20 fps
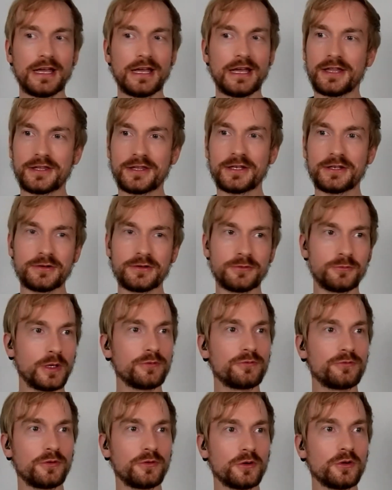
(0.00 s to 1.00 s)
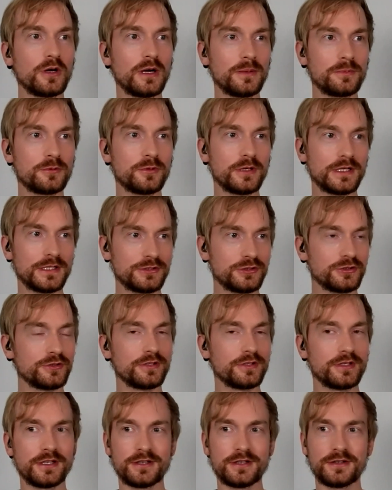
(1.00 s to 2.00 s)
And then one follow-up
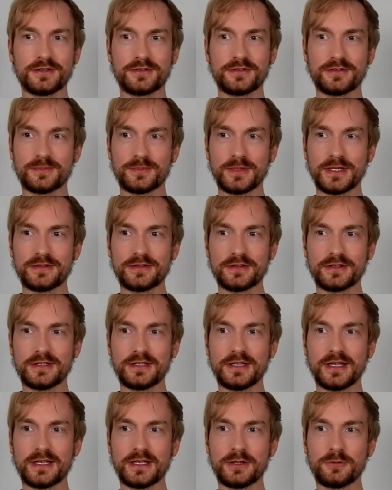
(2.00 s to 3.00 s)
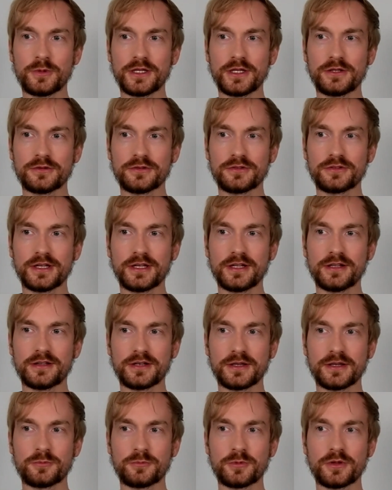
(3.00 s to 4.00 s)
question there is basically any way to scale
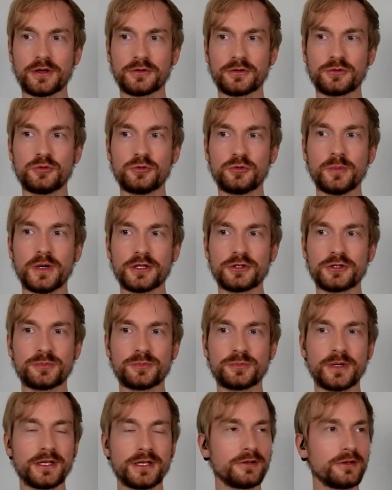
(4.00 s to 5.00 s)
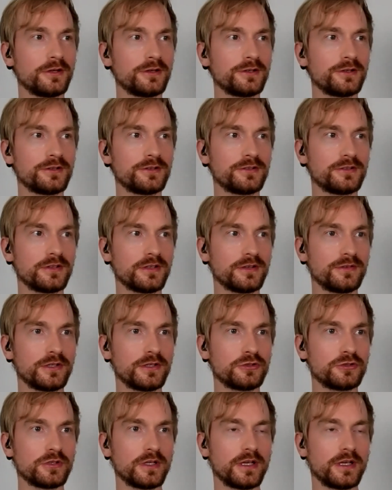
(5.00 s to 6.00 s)
it up without too much manual artist
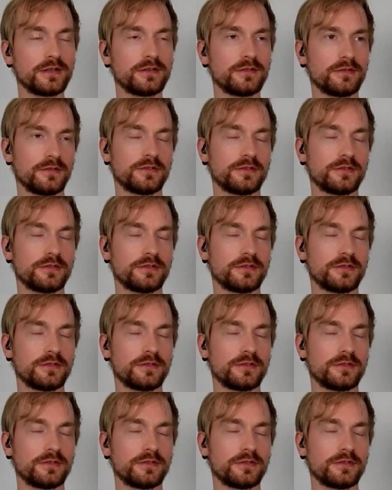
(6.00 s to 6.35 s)
intervention, like